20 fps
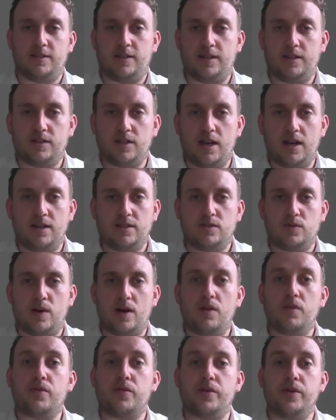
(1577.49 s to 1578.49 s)
as
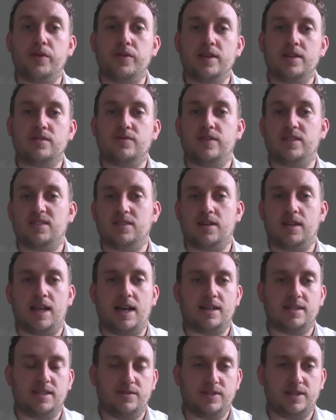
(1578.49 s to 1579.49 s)
well through this physical
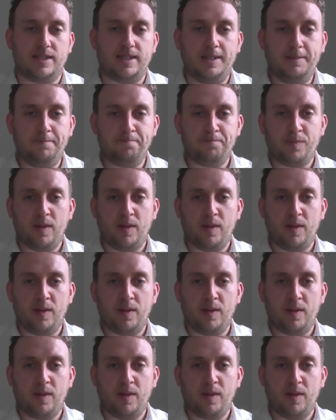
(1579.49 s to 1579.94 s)
activity.